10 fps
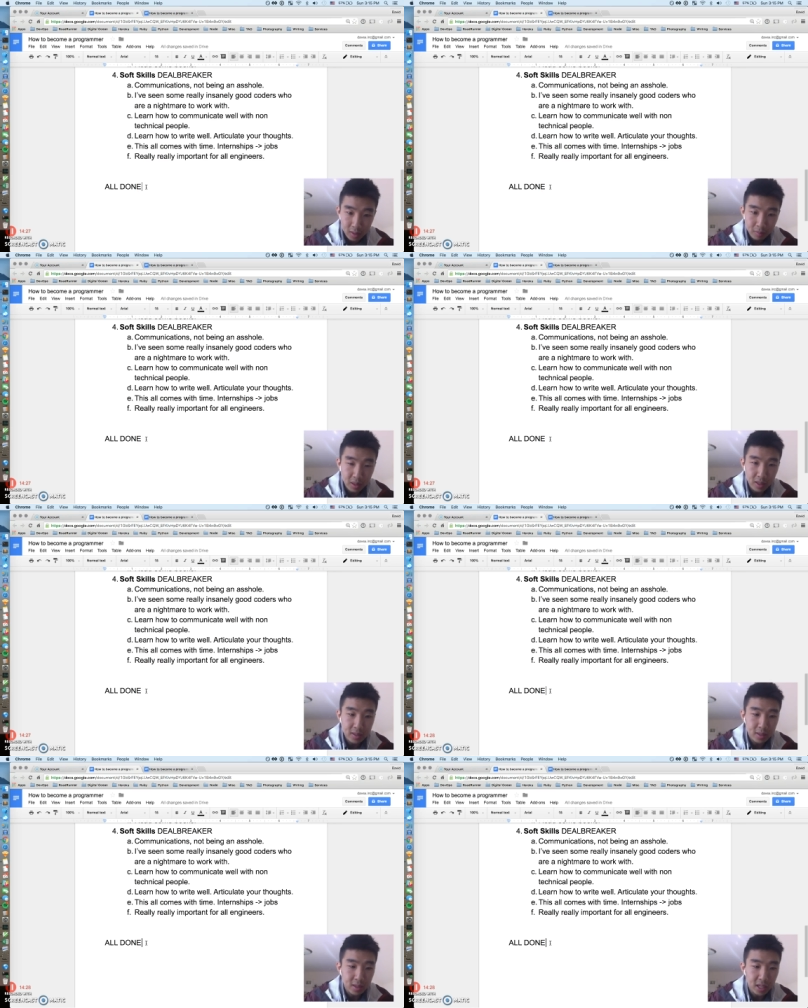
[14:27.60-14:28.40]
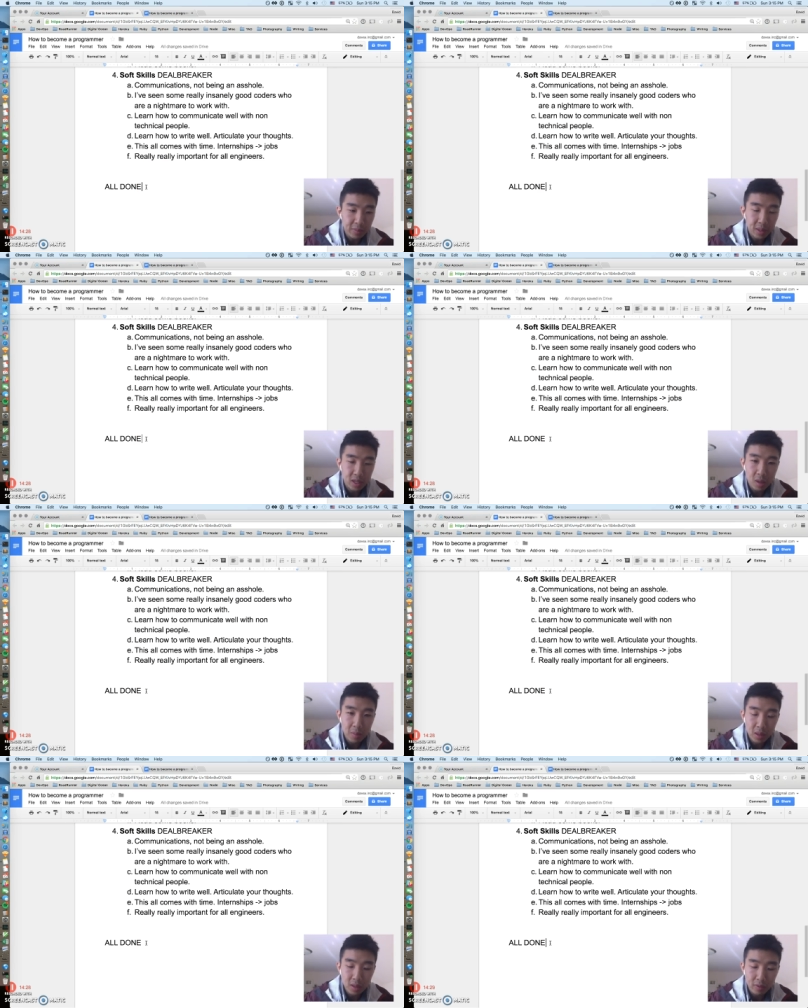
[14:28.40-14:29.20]
please leave me a
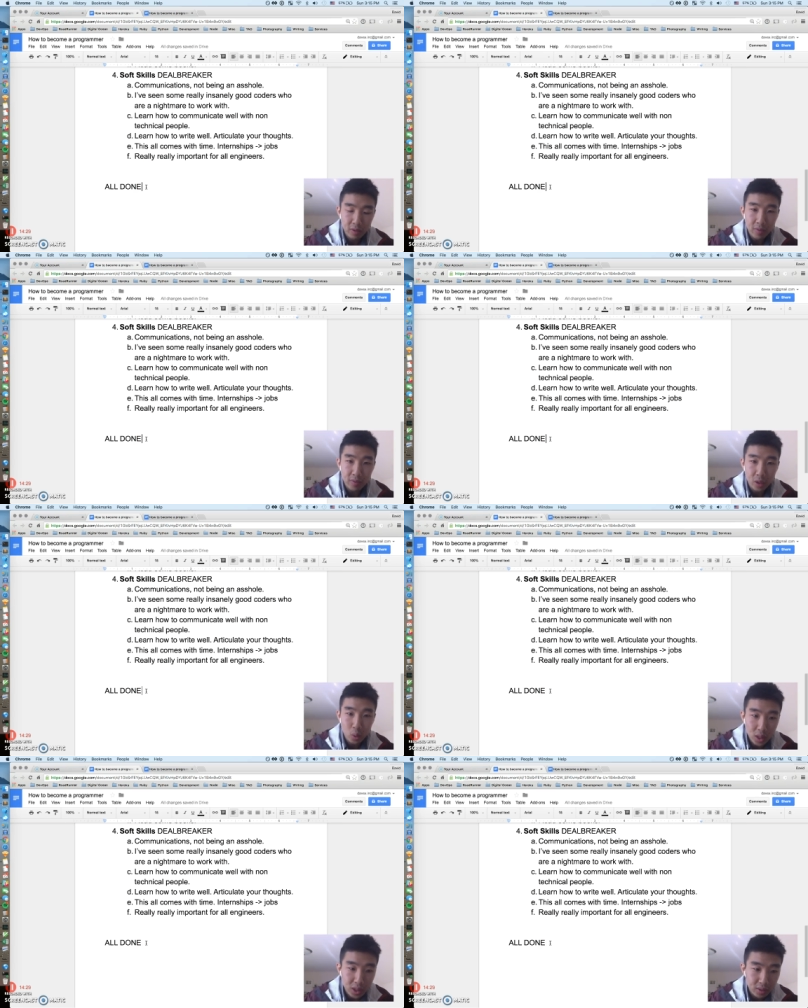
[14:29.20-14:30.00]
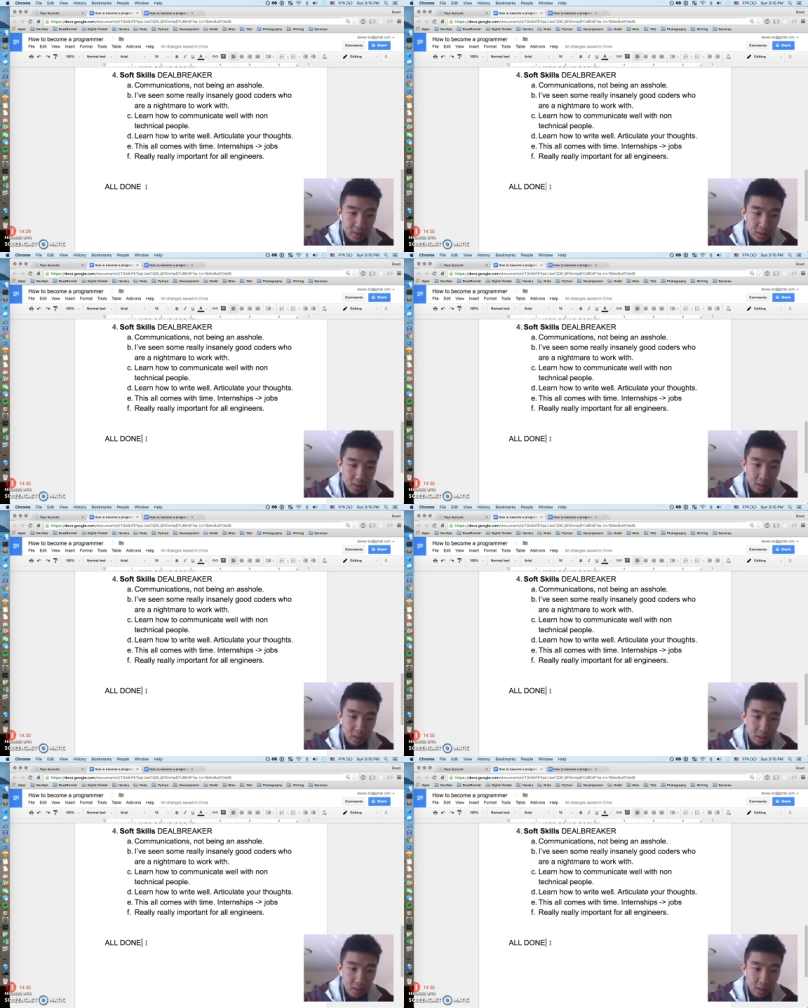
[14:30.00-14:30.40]
comment if you have any questions.